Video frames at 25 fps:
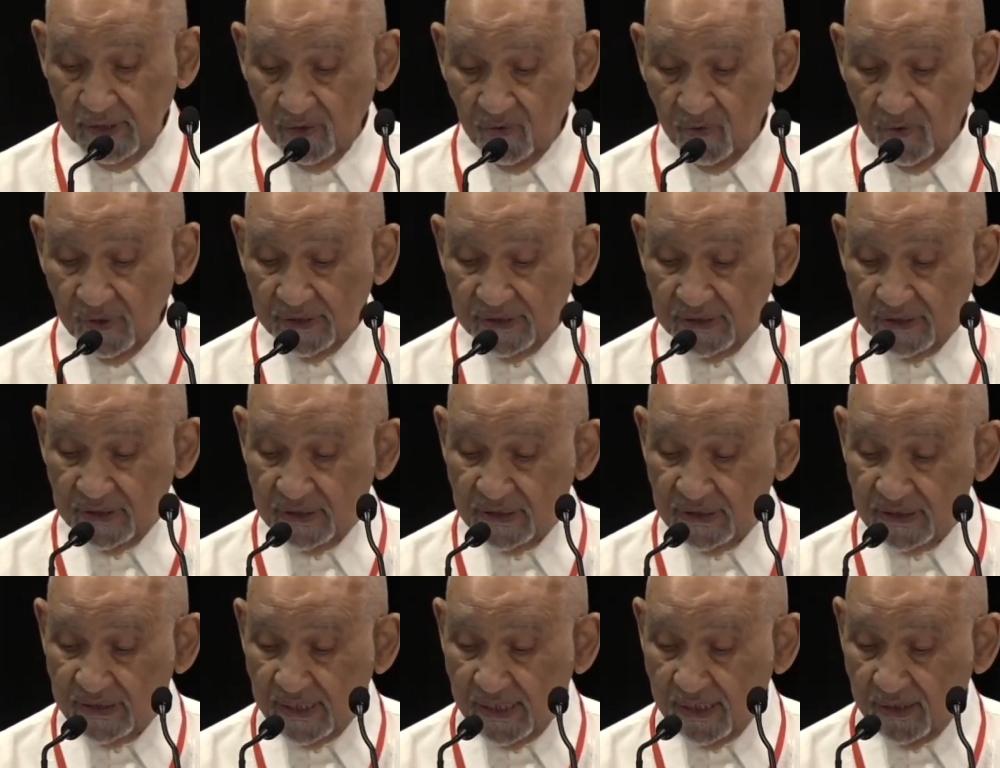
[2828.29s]
Once the
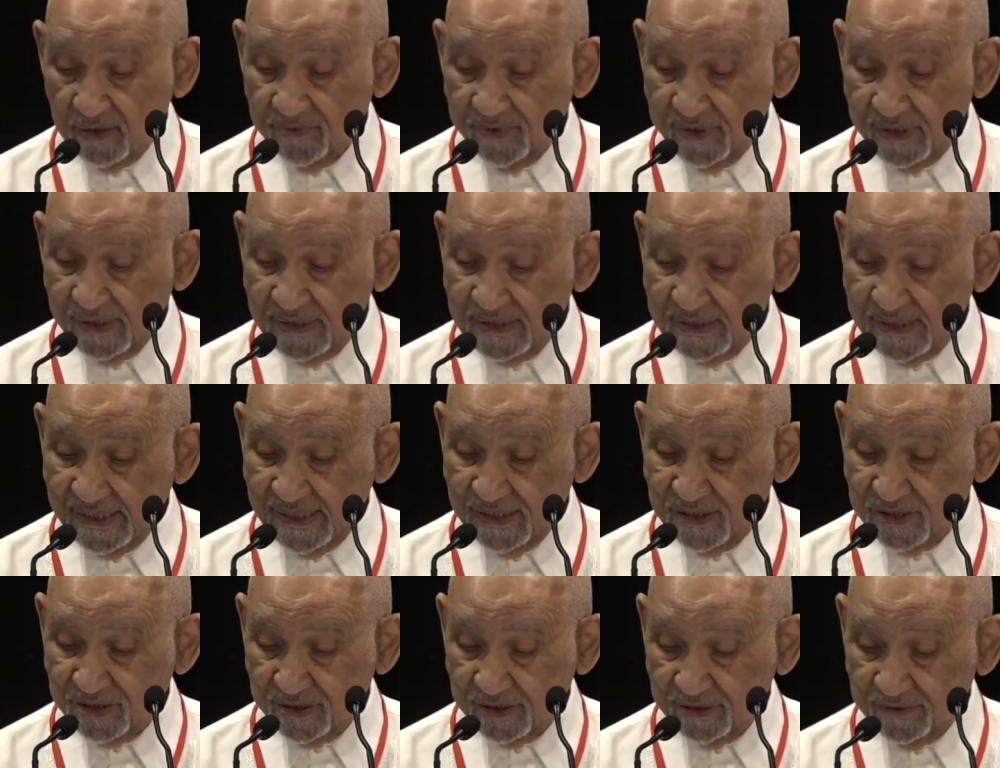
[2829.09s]
stark
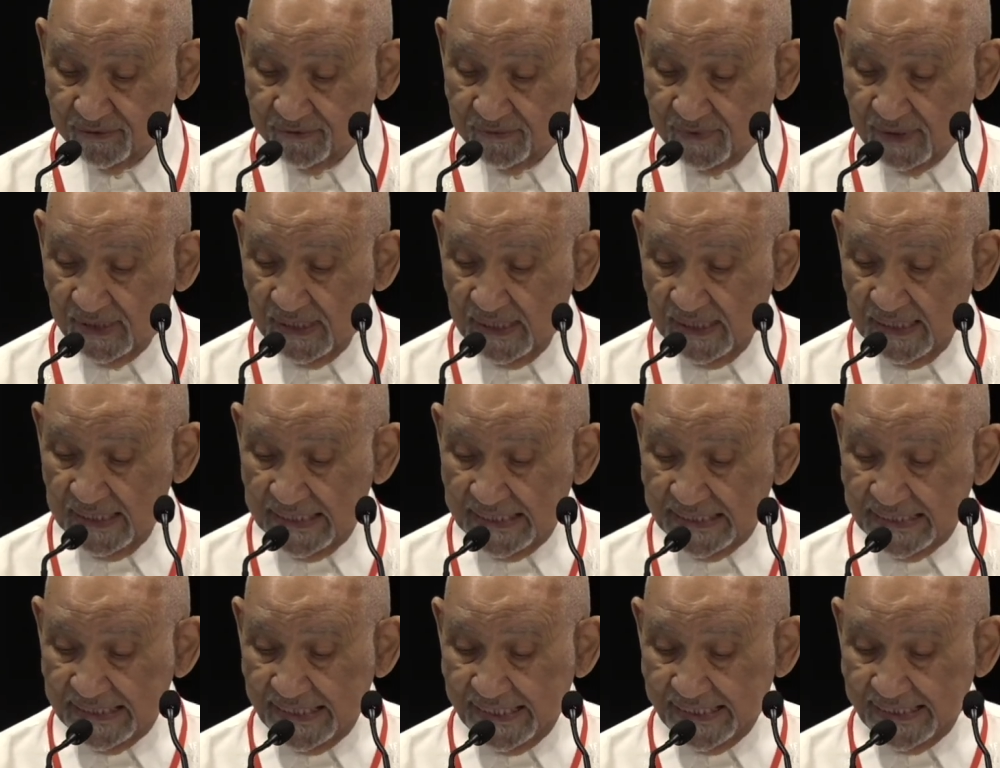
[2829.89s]
realization
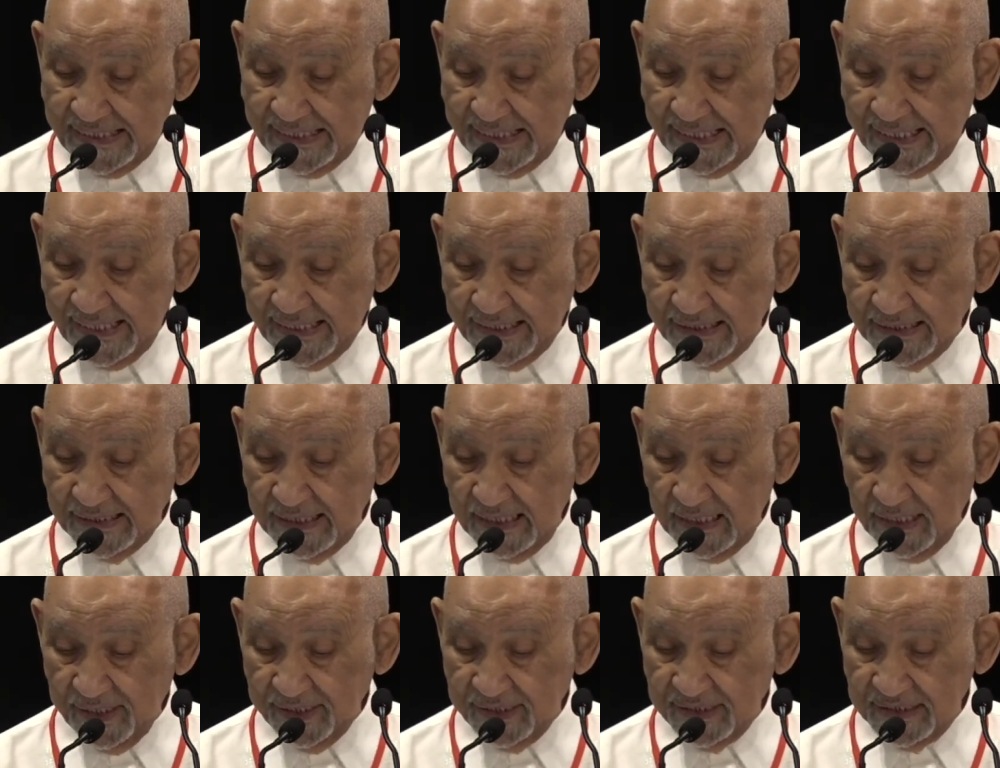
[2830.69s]
that none
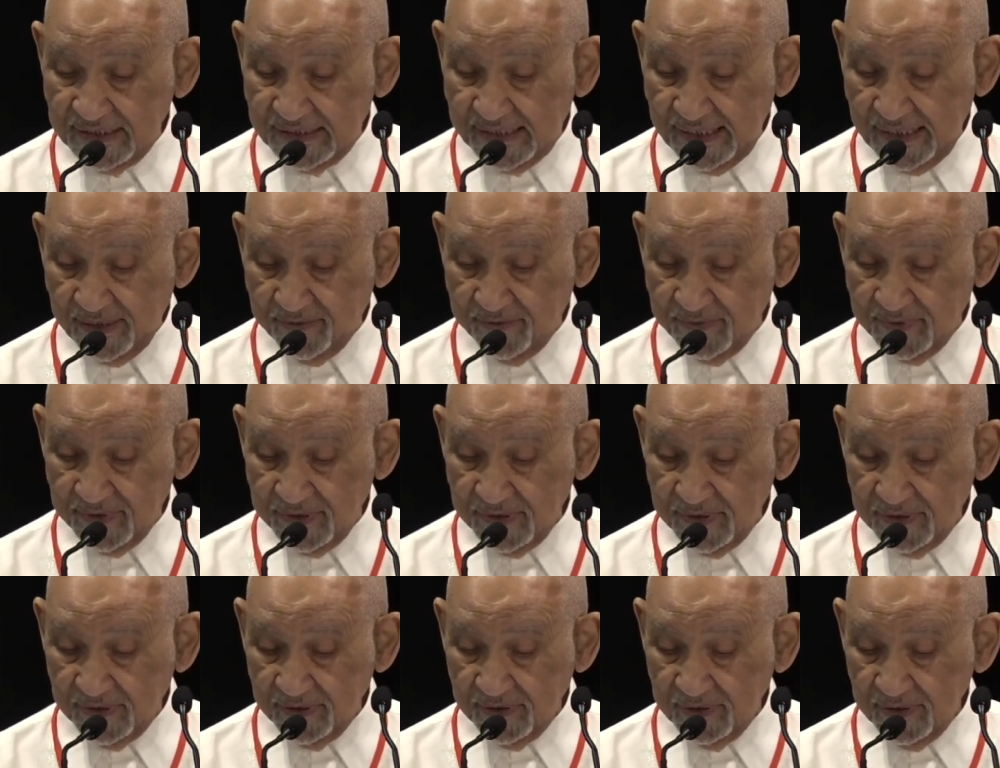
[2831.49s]
are exempt